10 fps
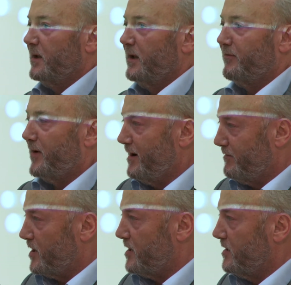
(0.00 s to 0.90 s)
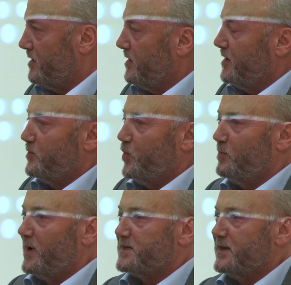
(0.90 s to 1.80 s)
if I ever put
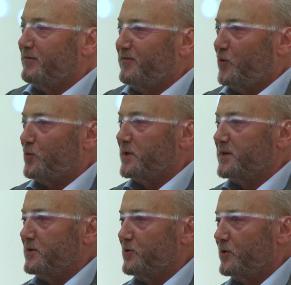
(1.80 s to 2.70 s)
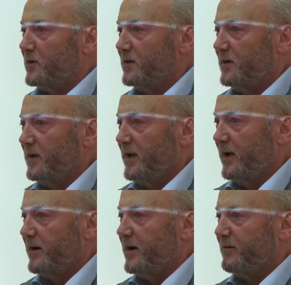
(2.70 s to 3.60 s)
myself forward in your
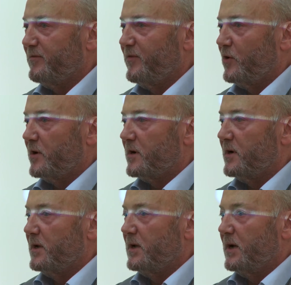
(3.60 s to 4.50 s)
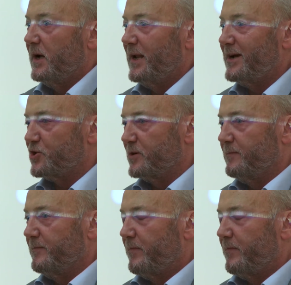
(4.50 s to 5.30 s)
area for election.